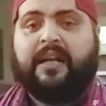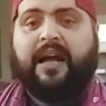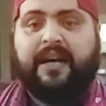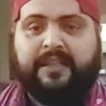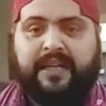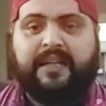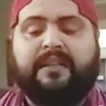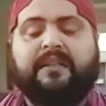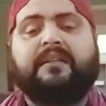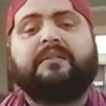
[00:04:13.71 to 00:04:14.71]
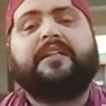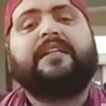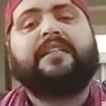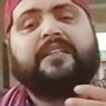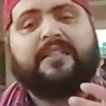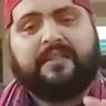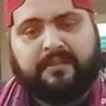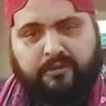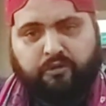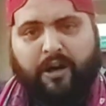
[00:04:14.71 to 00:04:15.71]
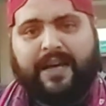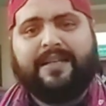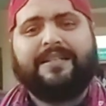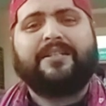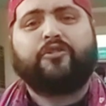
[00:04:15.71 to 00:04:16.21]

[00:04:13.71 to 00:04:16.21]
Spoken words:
and then read it twice,